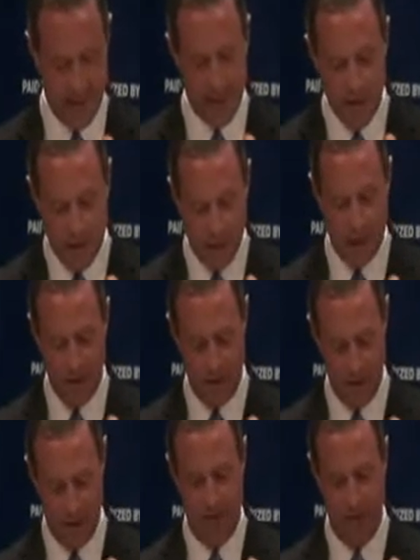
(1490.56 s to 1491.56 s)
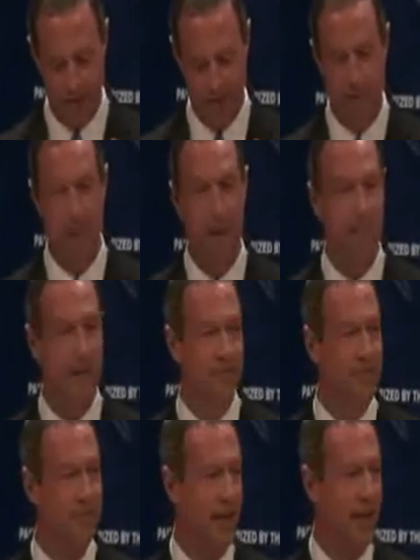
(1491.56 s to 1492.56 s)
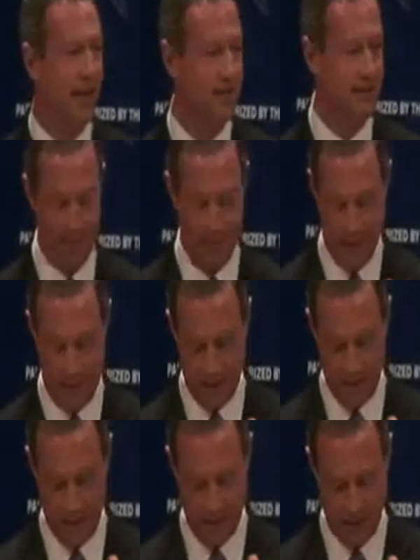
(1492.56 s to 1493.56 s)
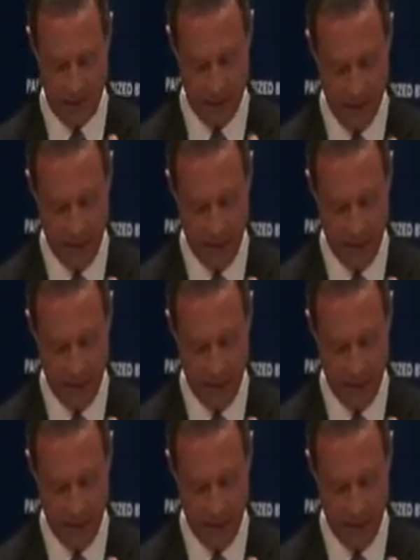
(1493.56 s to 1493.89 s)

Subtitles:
in conclusion, New Jersey, my message, I guess, tonight to you is